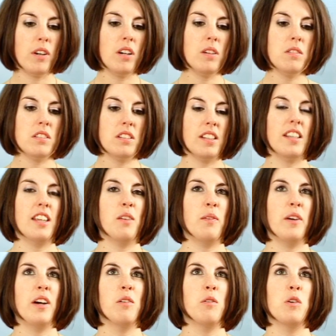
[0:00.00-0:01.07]
I was thinking
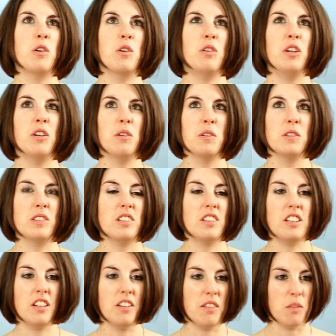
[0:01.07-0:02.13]
about what career I
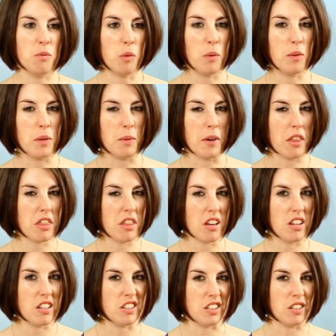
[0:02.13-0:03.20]
wanted to do in probably my
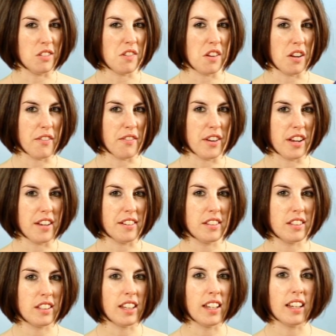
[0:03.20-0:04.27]
third year of
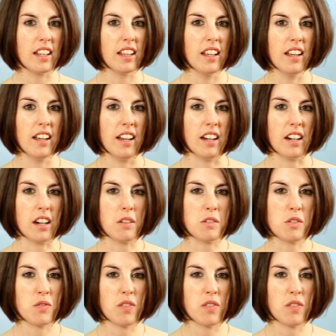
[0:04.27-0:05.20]
university, and I was